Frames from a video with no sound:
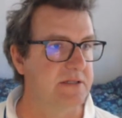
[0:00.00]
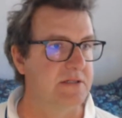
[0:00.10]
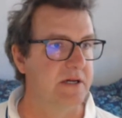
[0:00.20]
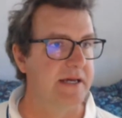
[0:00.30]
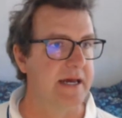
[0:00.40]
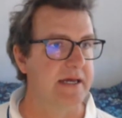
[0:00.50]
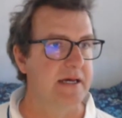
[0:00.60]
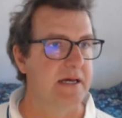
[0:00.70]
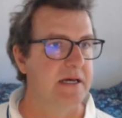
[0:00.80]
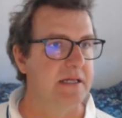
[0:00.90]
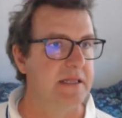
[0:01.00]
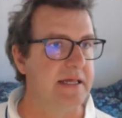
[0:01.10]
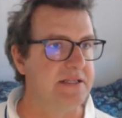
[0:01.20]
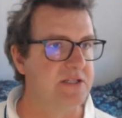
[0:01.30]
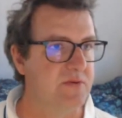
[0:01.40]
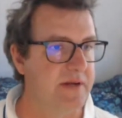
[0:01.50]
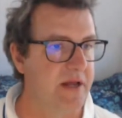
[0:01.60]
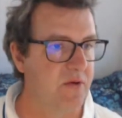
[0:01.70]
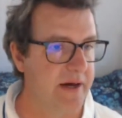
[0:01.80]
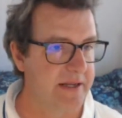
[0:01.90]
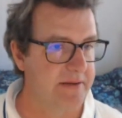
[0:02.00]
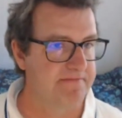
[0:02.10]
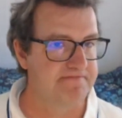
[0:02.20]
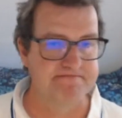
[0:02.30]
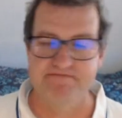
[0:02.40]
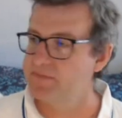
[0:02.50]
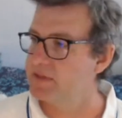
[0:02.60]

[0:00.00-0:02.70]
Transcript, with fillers: yes, okay, let's do another one.